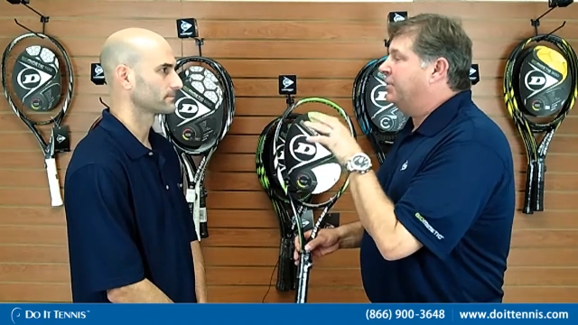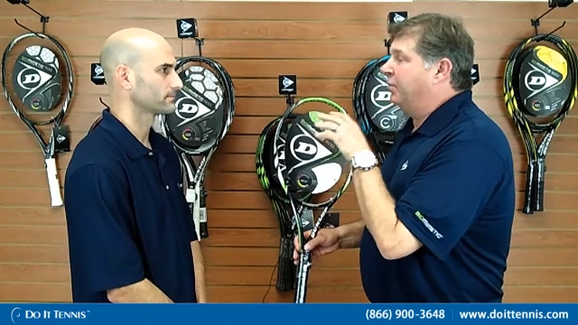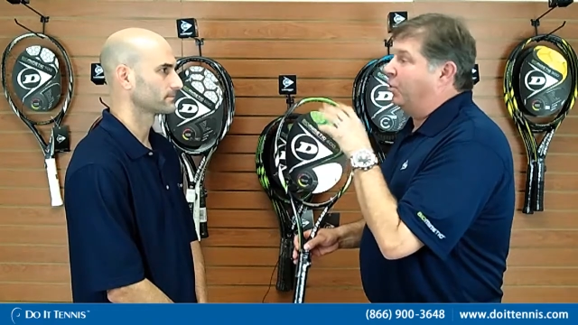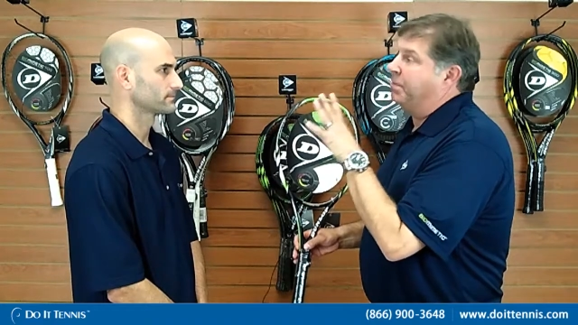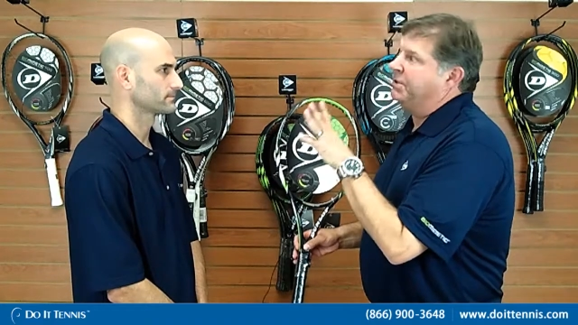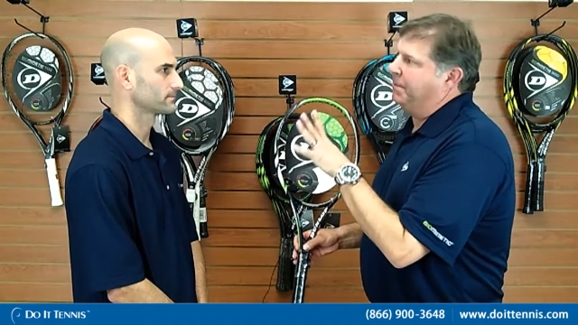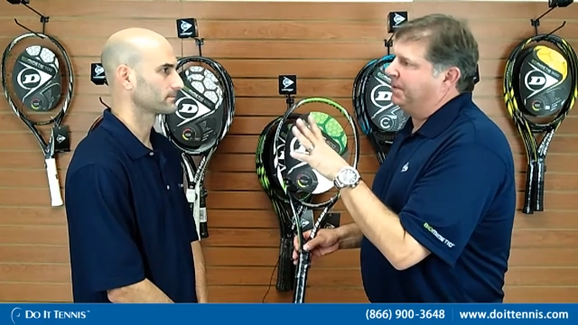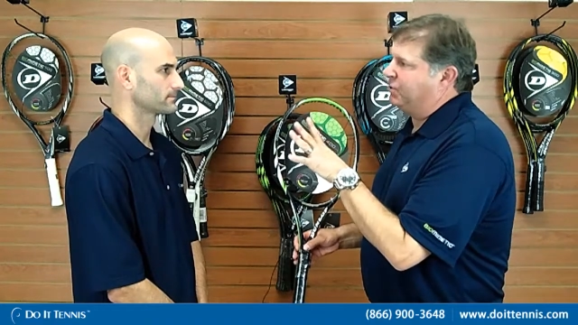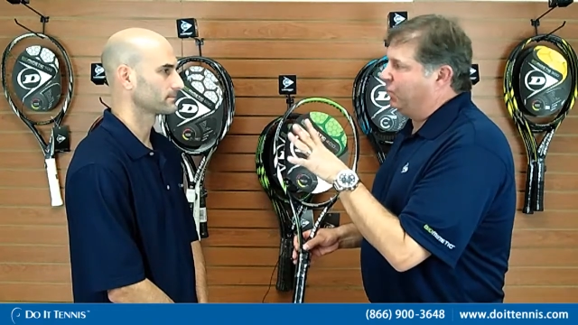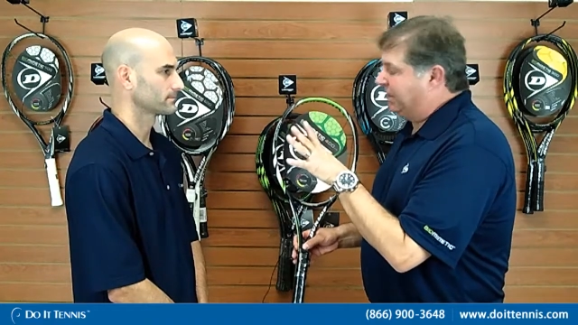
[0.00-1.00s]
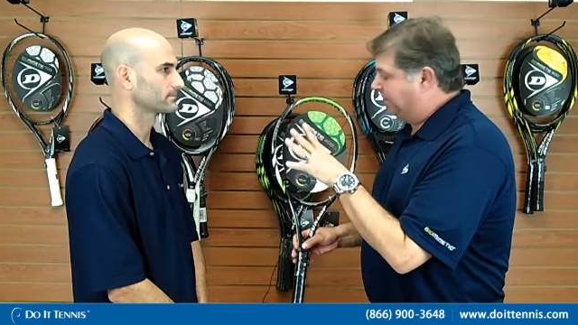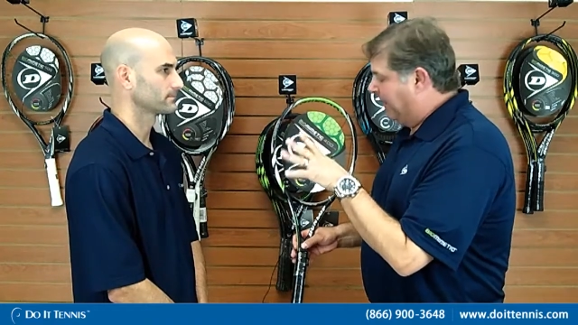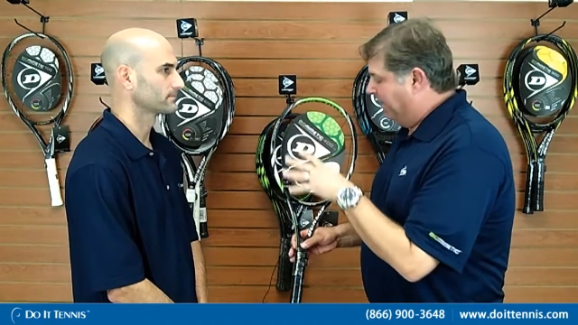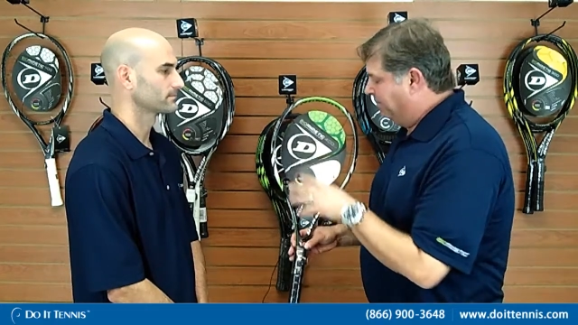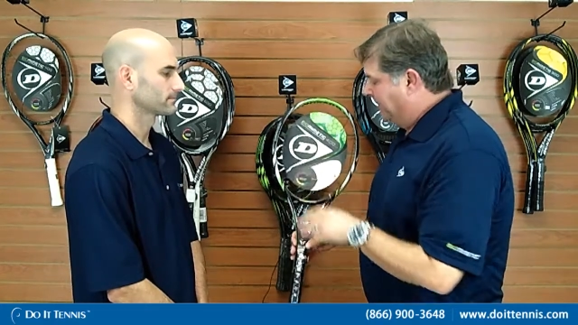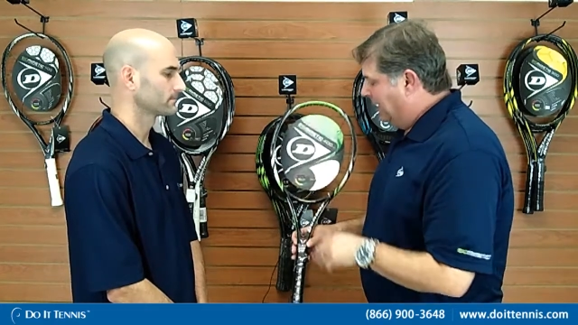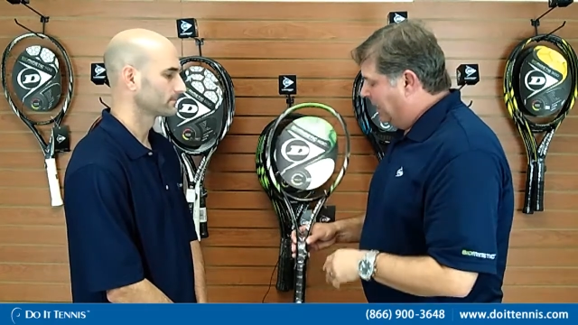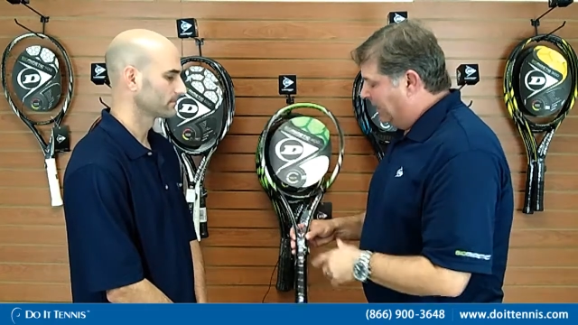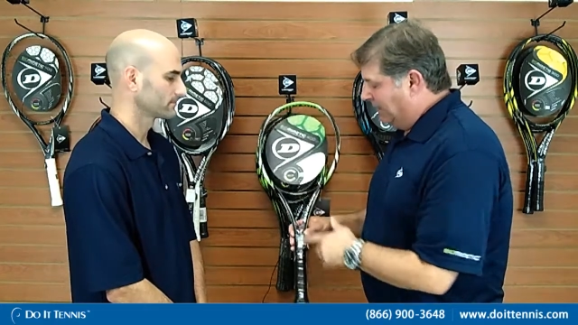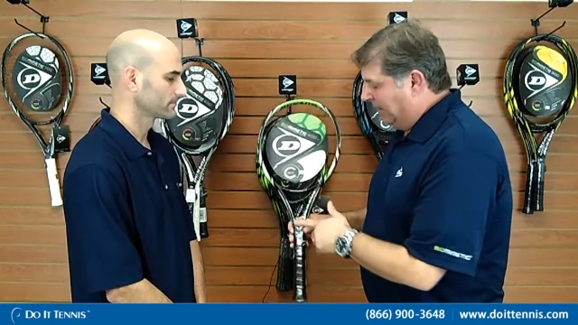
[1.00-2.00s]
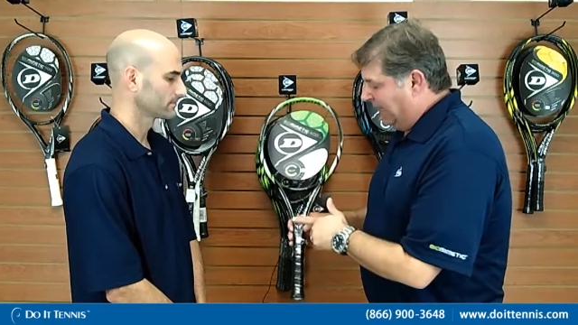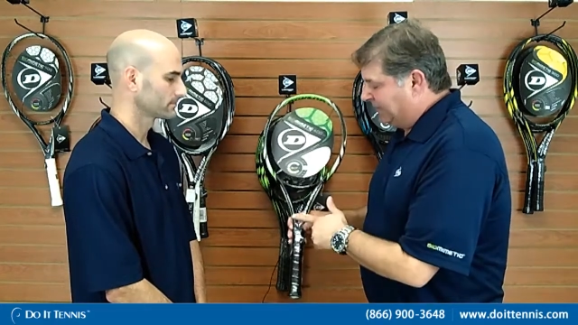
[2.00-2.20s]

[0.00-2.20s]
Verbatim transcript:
Speaker 1: so it opens up the sweet spot. And the